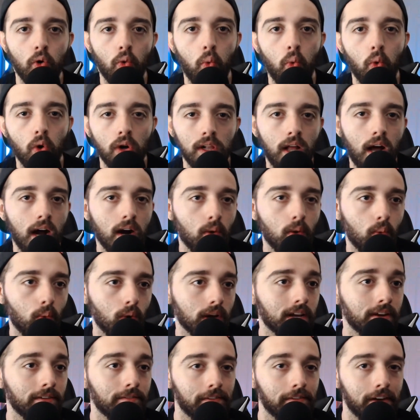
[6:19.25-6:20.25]

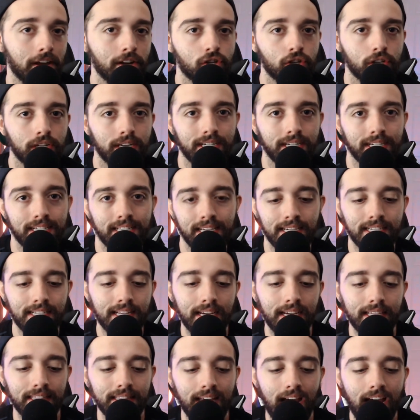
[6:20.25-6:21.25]
clockwork inventions, things
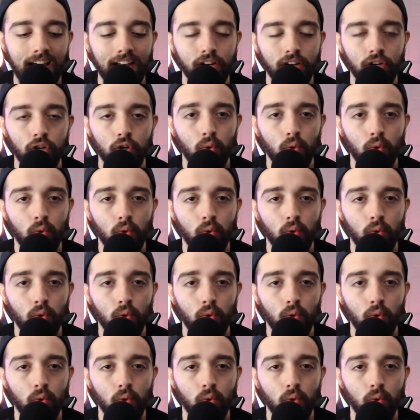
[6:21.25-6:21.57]
like that,